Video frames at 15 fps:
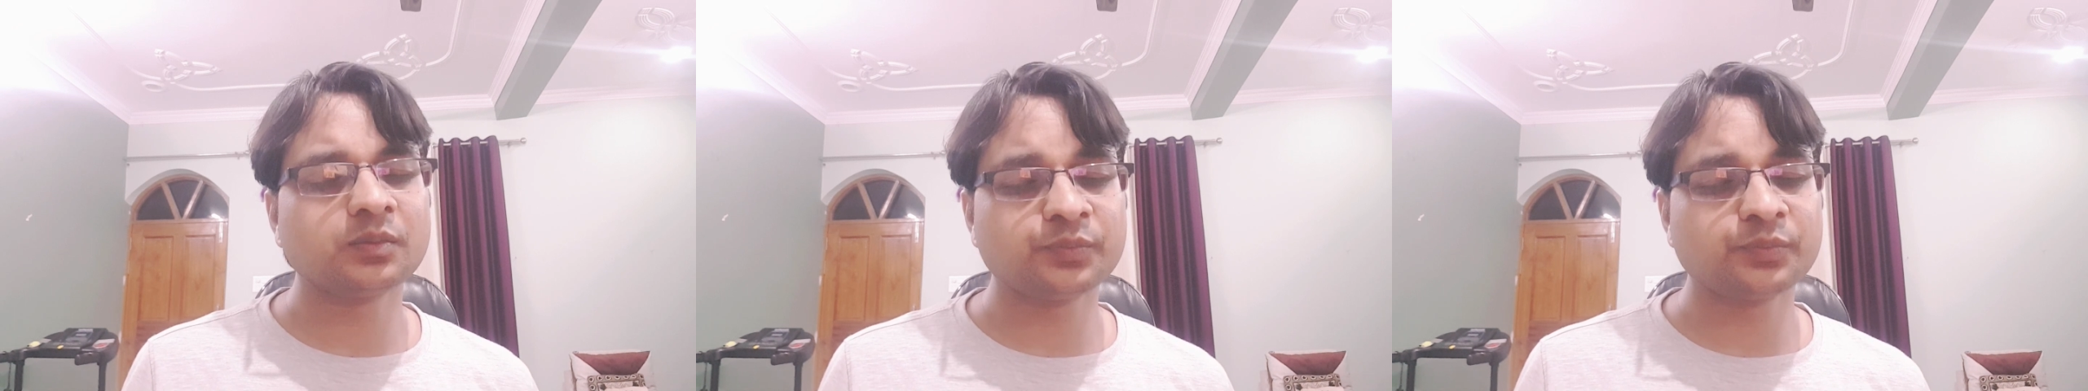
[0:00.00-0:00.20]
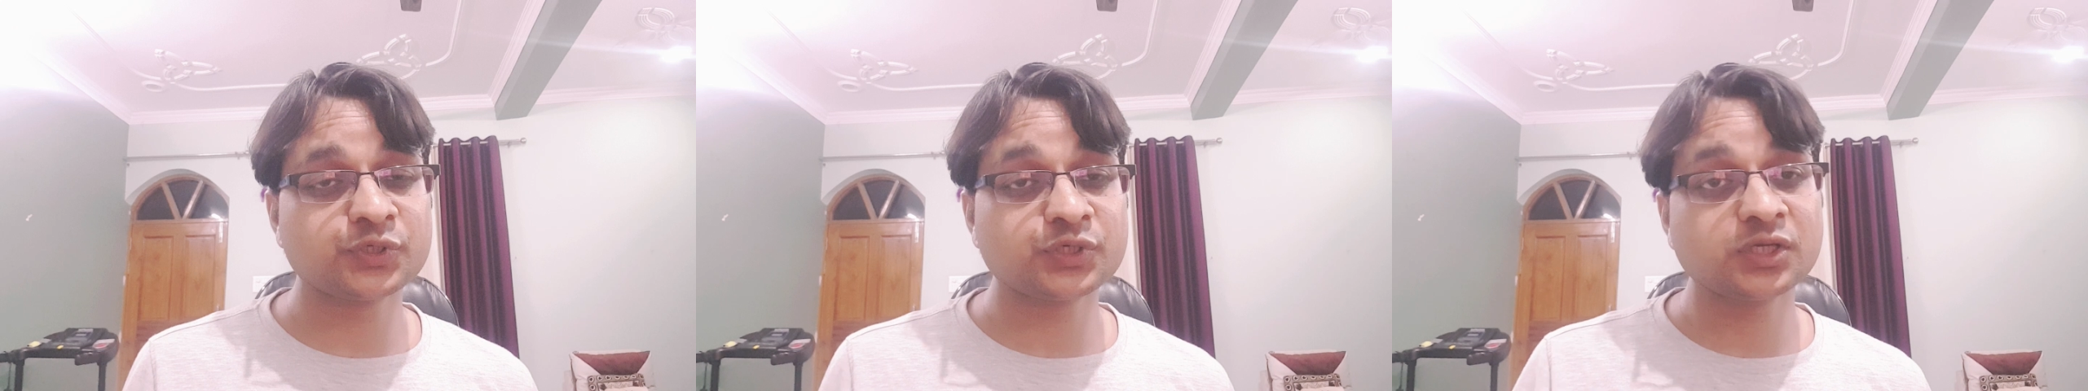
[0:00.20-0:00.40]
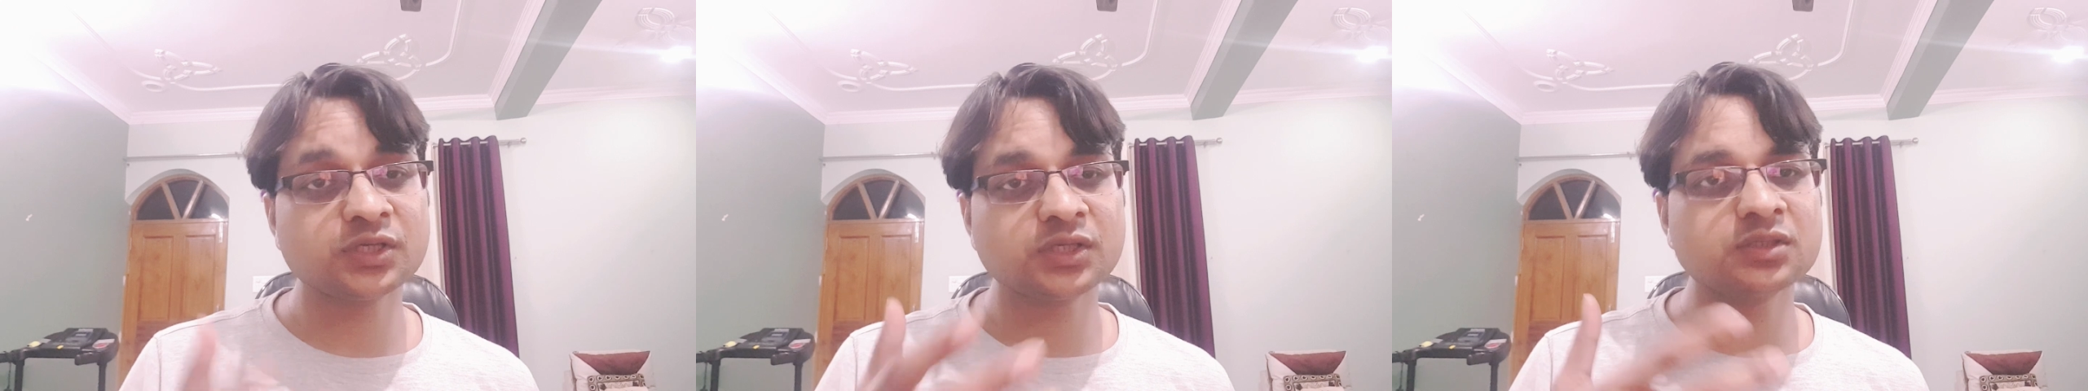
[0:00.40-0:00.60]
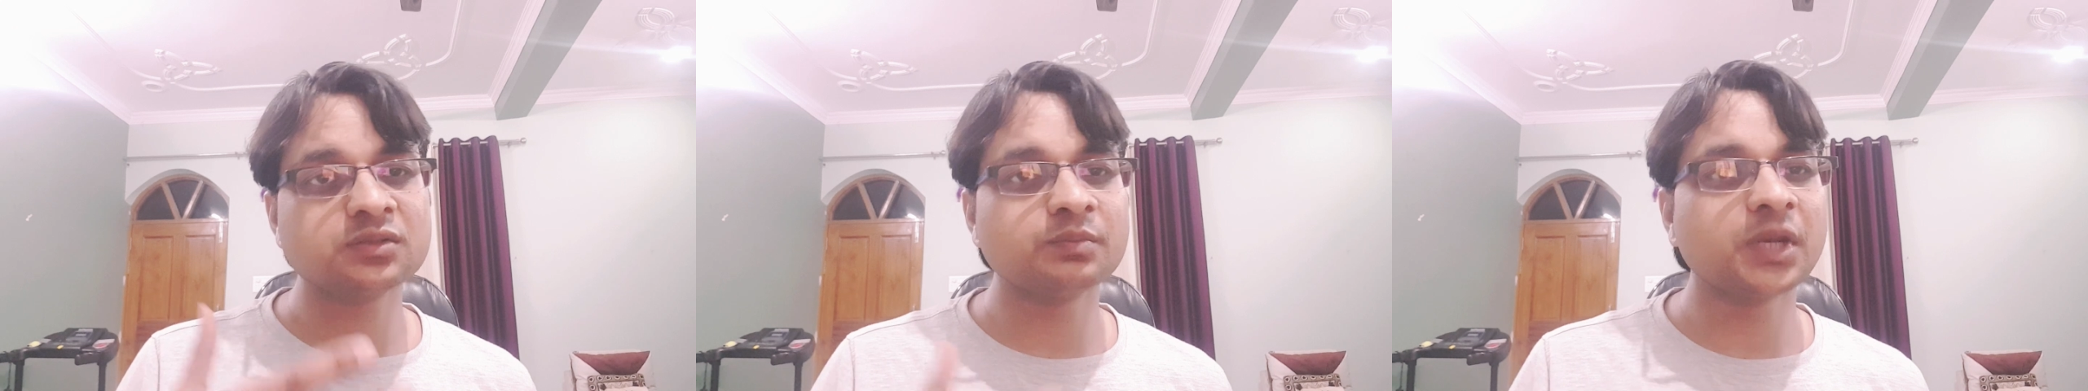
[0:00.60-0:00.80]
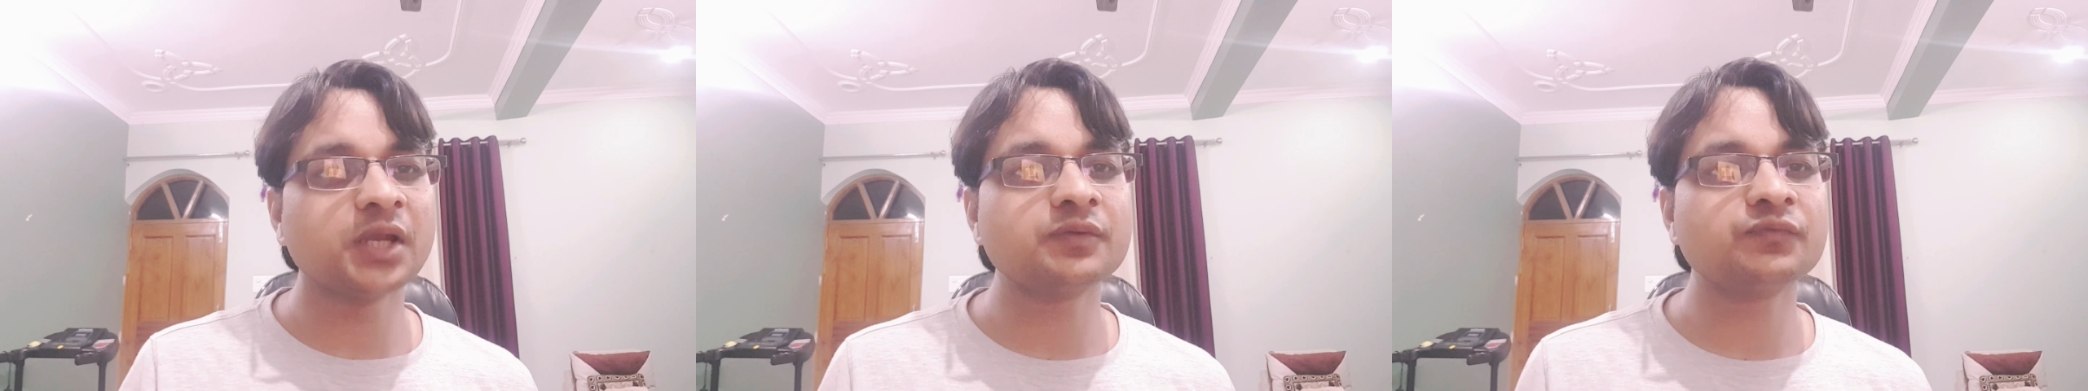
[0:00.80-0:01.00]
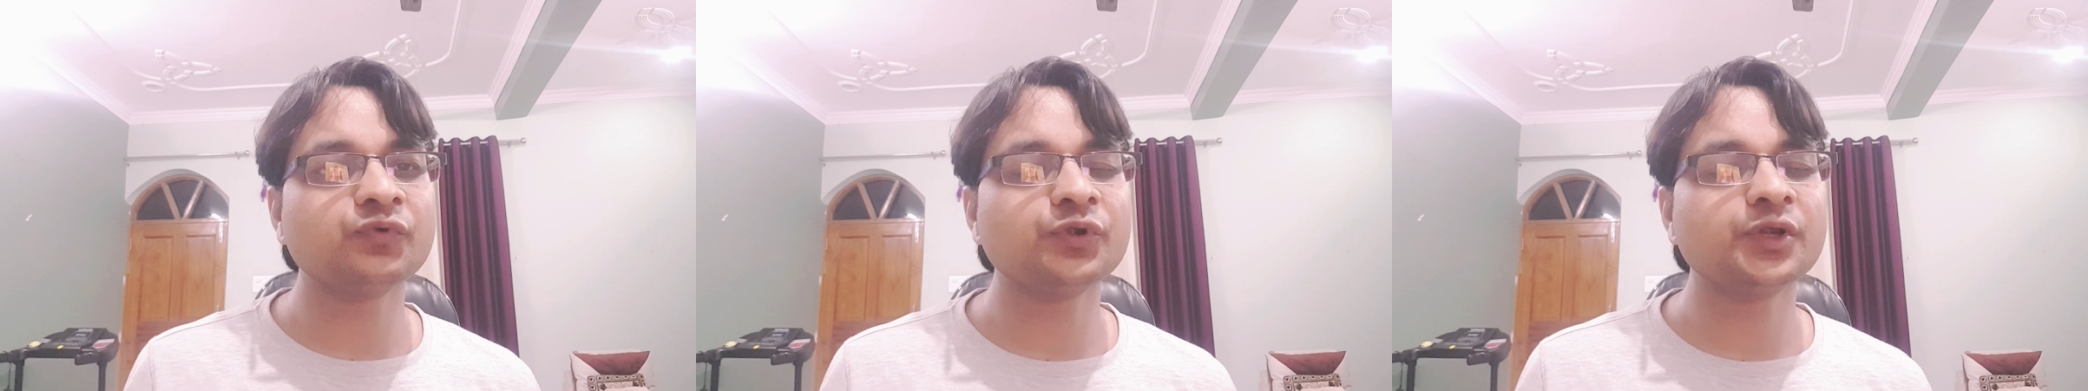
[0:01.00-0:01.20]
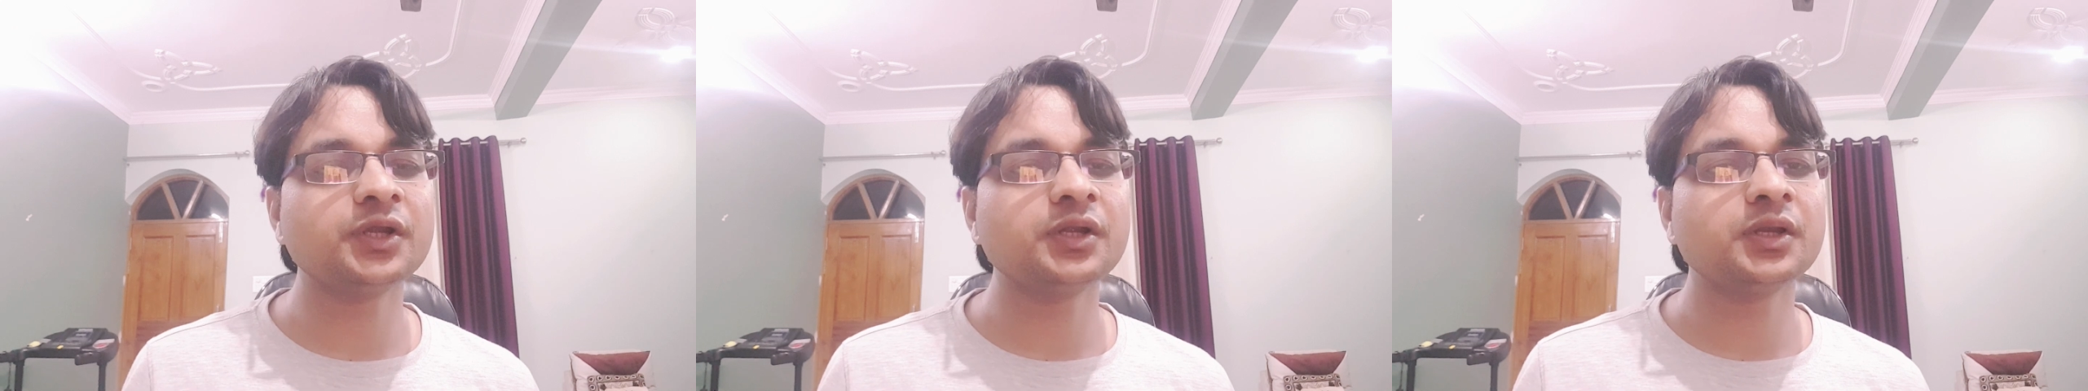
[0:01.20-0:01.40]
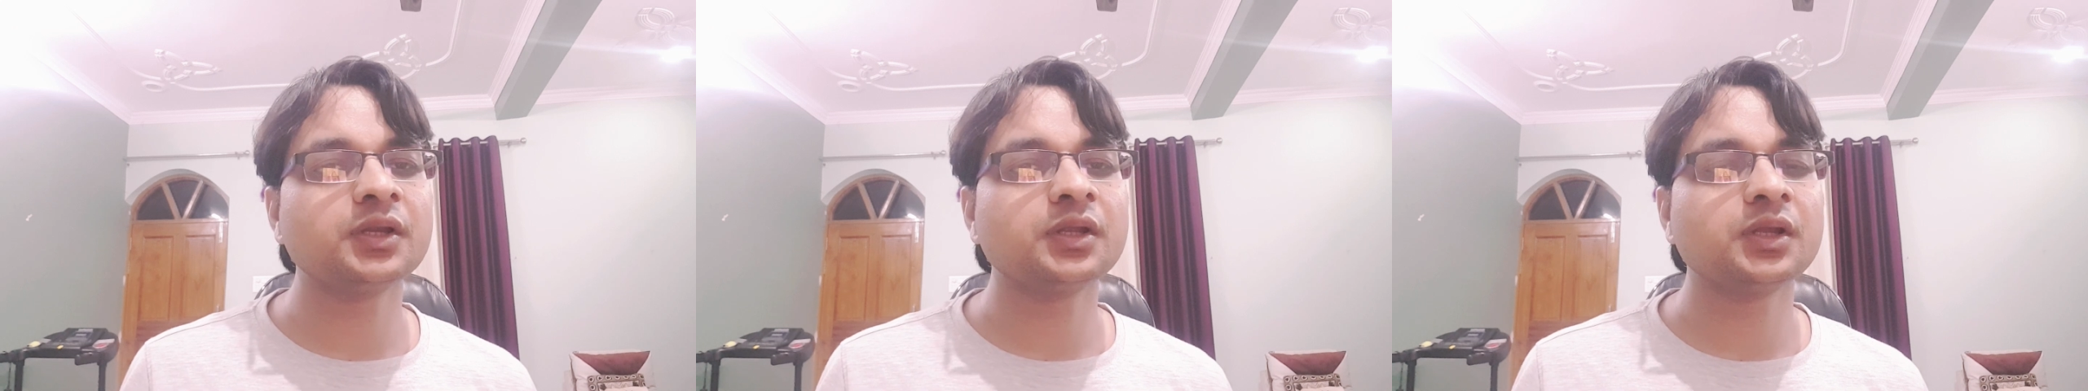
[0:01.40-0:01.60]
patient is
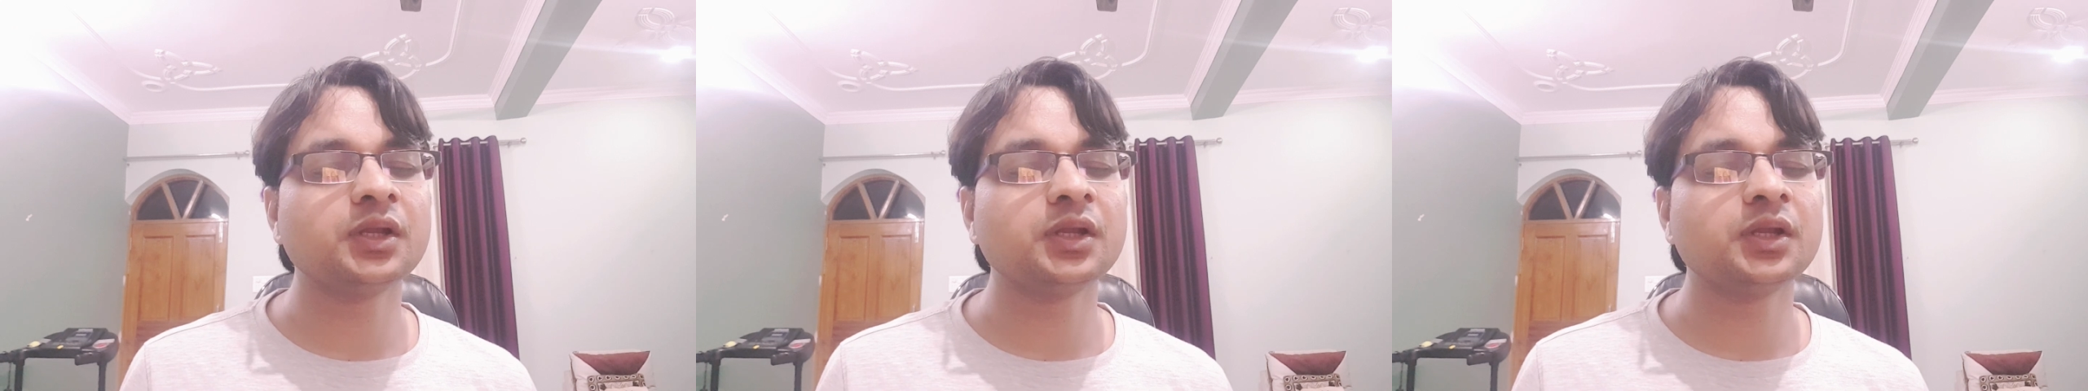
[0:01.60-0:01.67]
blindfolded